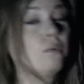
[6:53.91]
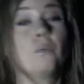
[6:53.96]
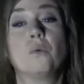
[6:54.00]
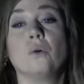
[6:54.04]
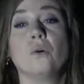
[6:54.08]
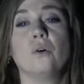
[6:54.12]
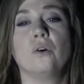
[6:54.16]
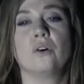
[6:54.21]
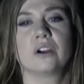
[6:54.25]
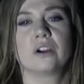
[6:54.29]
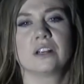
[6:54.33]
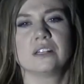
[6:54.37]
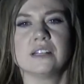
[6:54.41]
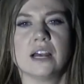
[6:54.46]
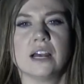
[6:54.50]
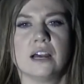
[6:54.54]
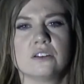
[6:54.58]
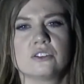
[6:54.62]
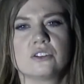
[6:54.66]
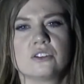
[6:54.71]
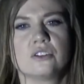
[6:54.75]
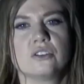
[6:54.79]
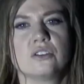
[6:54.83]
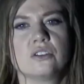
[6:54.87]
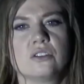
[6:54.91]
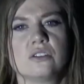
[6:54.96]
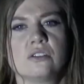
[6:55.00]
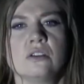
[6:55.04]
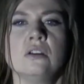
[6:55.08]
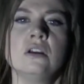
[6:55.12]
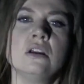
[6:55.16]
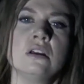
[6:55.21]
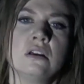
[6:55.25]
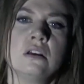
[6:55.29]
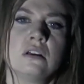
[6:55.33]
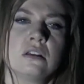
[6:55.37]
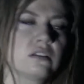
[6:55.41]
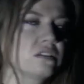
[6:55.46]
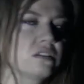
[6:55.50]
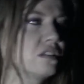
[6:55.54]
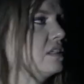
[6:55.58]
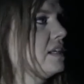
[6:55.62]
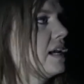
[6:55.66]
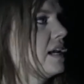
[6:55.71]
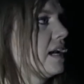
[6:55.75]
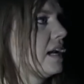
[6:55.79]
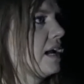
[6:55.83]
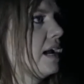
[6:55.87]
walk down to the
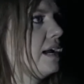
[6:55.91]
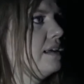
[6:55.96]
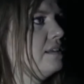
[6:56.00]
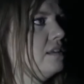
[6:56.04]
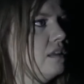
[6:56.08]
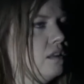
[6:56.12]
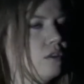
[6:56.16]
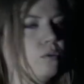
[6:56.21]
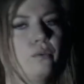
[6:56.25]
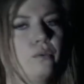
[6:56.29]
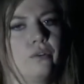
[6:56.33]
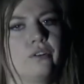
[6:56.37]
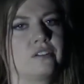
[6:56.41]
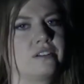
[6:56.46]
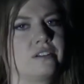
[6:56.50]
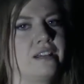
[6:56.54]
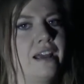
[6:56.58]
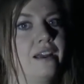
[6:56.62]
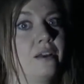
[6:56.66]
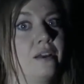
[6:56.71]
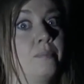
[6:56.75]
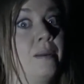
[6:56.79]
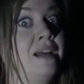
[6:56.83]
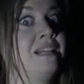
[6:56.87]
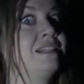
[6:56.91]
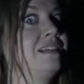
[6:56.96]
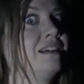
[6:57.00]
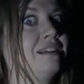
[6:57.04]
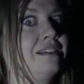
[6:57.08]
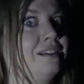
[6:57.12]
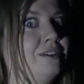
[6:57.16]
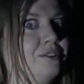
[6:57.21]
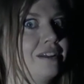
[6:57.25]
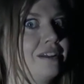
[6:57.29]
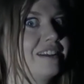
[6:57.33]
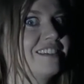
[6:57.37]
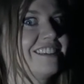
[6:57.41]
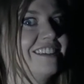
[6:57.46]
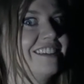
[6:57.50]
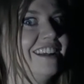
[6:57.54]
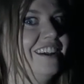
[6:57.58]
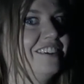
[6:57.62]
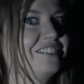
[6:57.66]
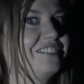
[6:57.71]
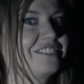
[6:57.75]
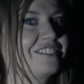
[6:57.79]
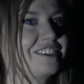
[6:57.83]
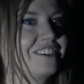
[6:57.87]
staircase in the water tank, basically all that's
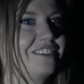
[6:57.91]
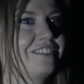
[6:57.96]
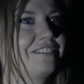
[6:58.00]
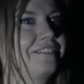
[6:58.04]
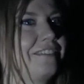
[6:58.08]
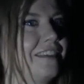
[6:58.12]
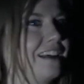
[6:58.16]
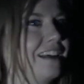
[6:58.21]
left of